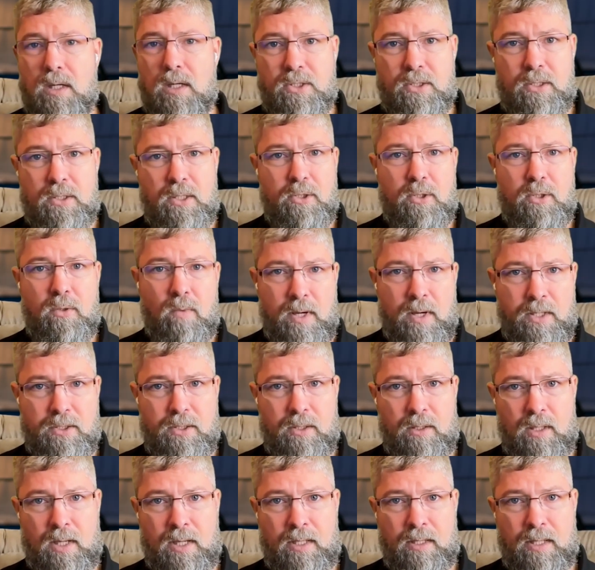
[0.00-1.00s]
a
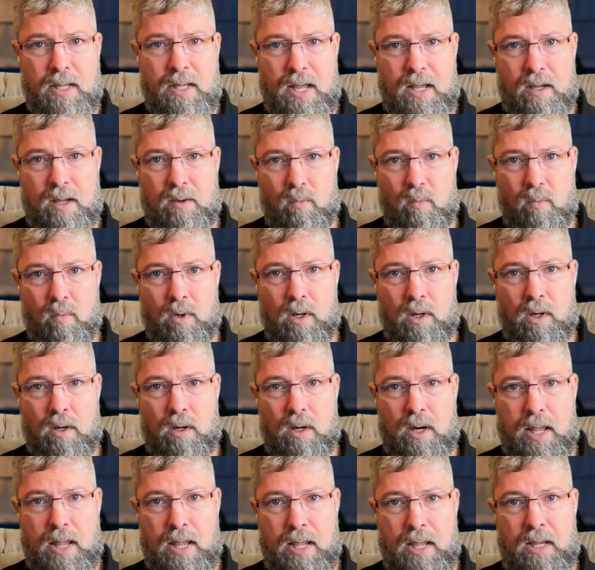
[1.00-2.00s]
situation like that, where
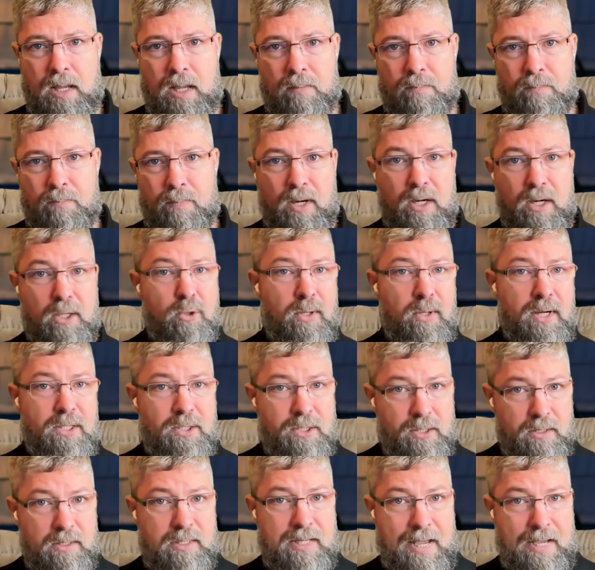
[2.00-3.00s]
a
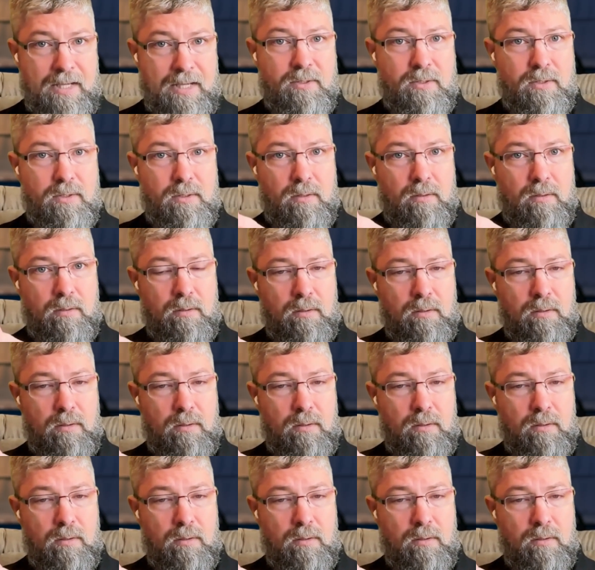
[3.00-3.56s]
penetration test